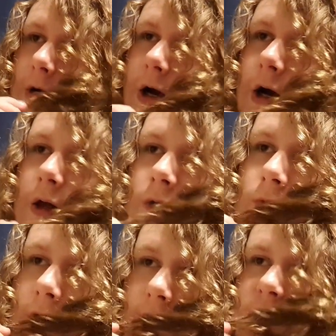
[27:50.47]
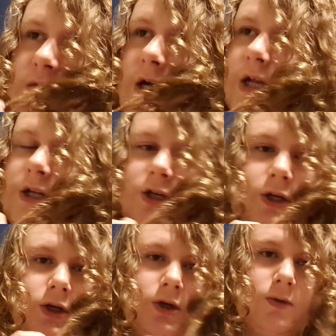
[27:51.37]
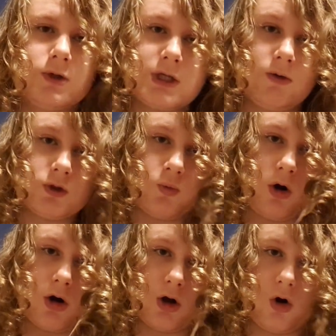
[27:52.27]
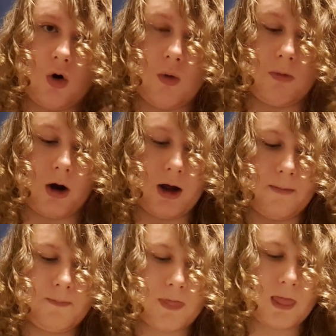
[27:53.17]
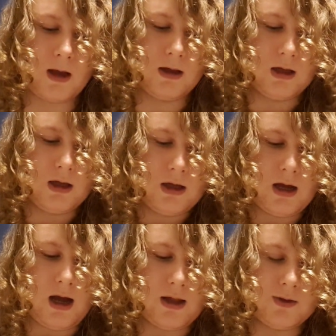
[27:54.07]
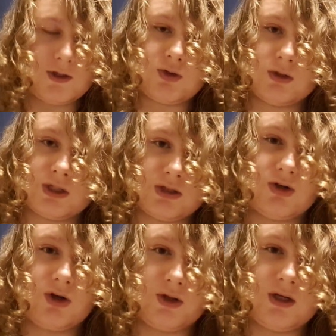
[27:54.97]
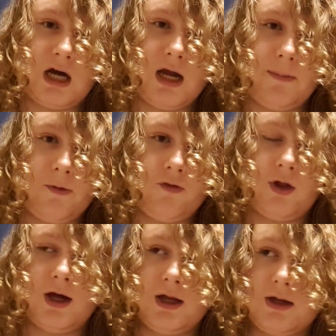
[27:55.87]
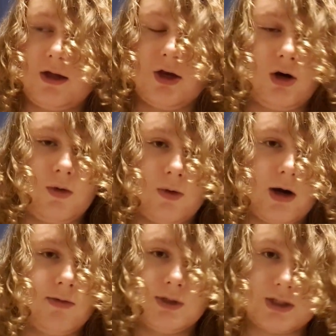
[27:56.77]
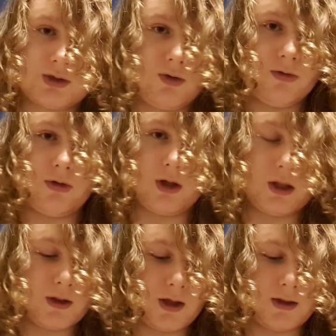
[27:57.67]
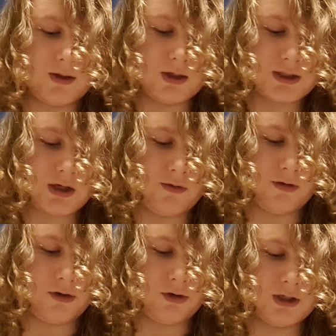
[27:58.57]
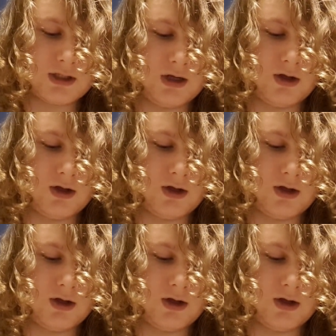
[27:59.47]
what I decided to do was, I was walking home, right? And this was during the time of, like, you know, when I was going through like the self-injury